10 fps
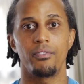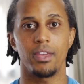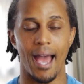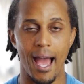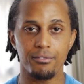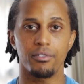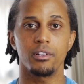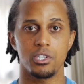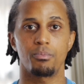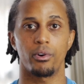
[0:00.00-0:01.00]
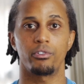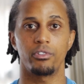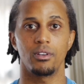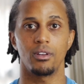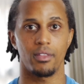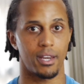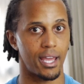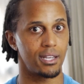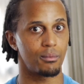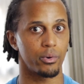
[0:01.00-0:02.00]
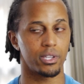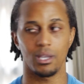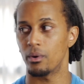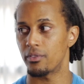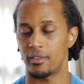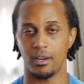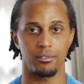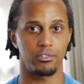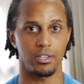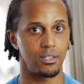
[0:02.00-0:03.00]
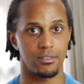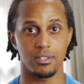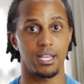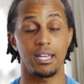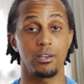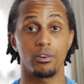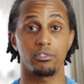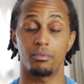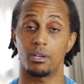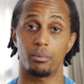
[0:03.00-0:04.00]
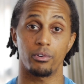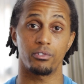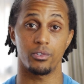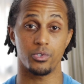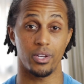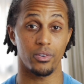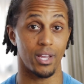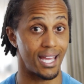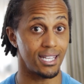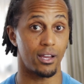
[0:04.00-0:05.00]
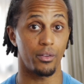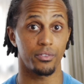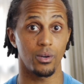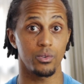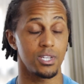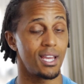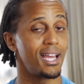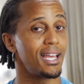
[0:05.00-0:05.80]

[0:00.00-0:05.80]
The average person that I end up working with and that I've seen in the 10 years I've been a personal trainer and a health coach